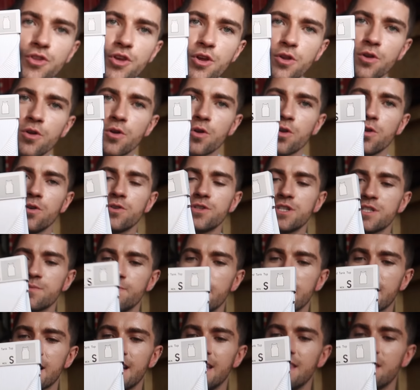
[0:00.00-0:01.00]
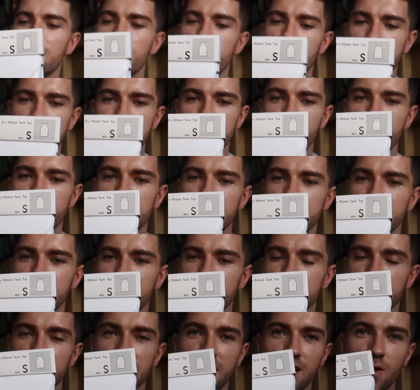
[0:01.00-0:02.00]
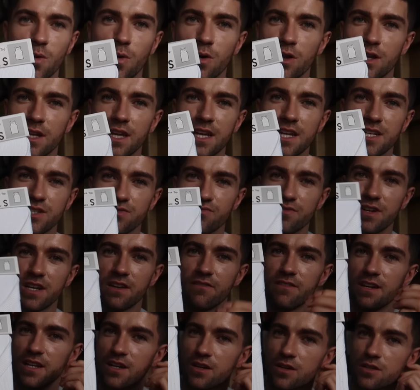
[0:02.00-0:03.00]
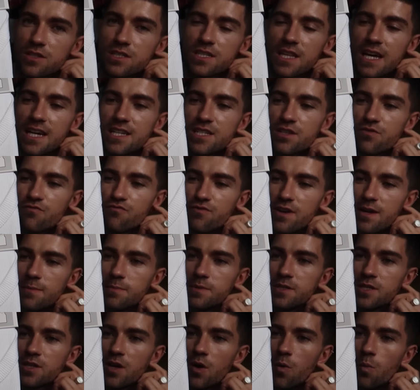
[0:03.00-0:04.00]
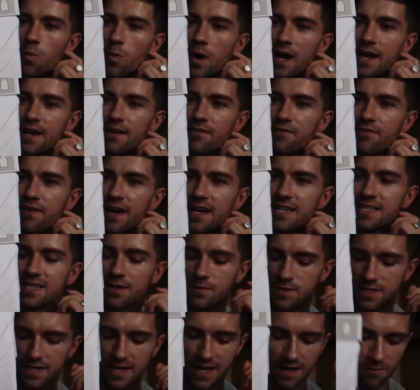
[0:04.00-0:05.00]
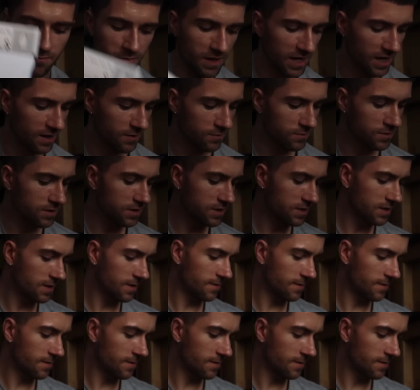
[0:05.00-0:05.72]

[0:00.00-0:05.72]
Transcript: Uniqlo just make like the best basics, and their quality is really, really good. So that is a ribbed white vest, that was £9.